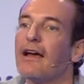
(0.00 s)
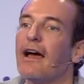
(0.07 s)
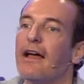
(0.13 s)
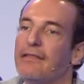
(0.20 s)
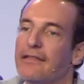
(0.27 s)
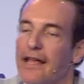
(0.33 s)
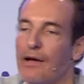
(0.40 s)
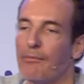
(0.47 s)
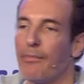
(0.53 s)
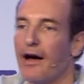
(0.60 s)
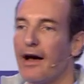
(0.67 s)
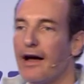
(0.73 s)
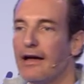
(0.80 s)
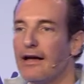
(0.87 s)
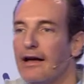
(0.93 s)
and
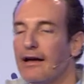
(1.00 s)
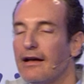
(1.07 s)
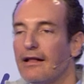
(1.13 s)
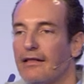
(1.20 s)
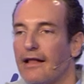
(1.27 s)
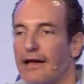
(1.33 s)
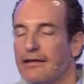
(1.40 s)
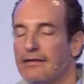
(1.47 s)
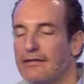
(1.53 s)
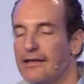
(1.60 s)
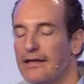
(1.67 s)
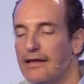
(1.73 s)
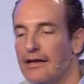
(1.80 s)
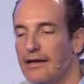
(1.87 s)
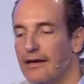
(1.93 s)
thereby like
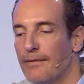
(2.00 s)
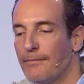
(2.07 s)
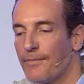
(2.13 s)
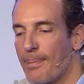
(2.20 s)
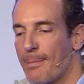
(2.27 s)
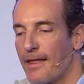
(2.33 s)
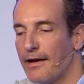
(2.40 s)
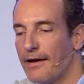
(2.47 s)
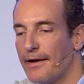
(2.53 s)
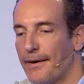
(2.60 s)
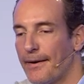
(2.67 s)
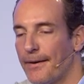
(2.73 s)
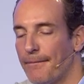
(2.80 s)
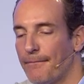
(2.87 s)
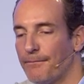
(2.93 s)
the
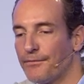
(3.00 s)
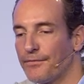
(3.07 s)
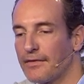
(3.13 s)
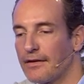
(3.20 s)
um,